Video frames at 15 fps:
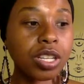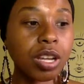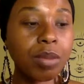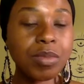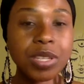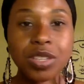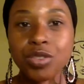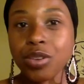
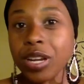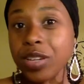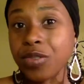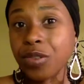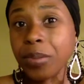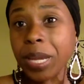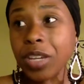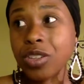comes in
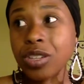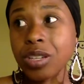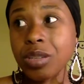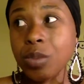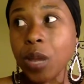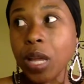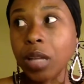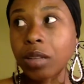transformation as
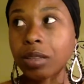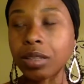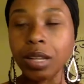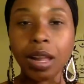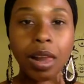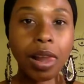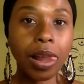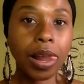well.
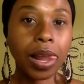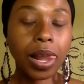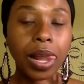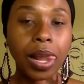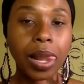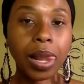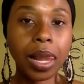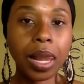
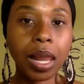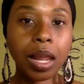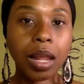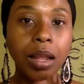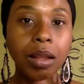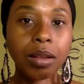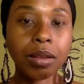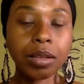
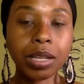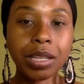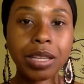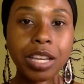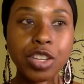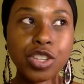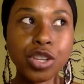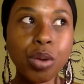Look at
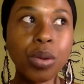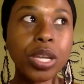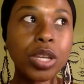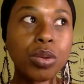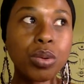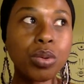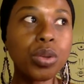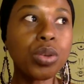that, showing
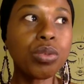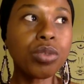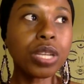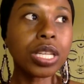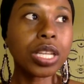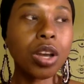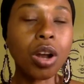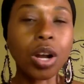you who you
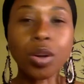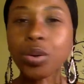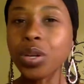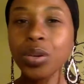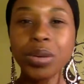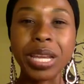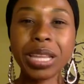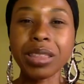really are. Who do
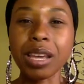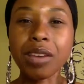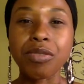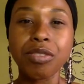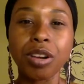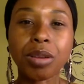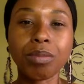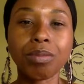you get that
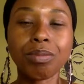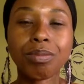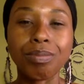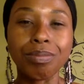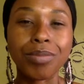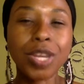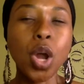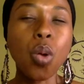from?
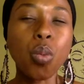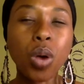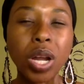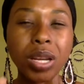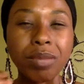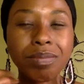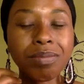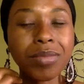No one,
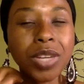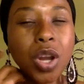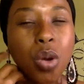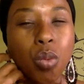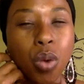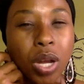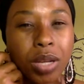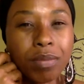no
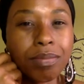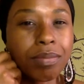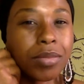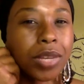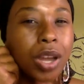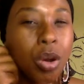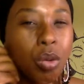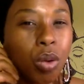one,
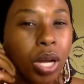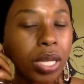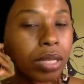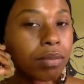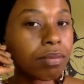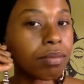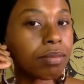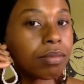no one,
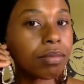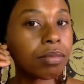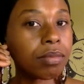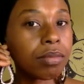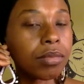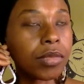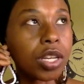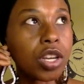
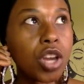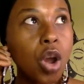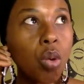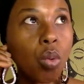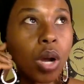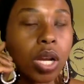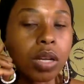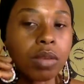no
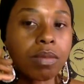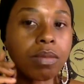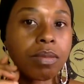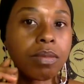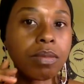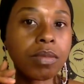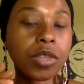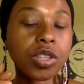one.
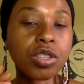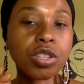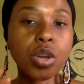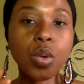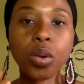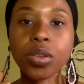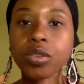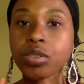There's
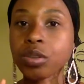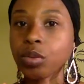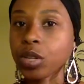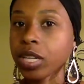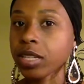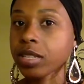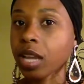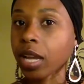no other
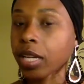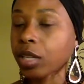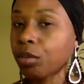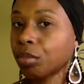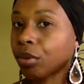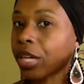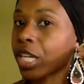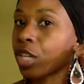zodiac sign going to
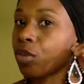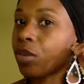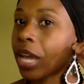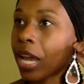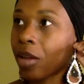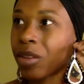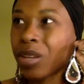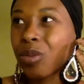break you
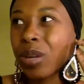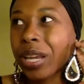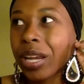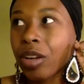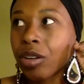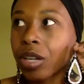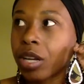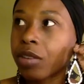down. They don't
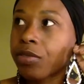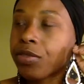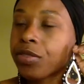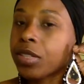care enough.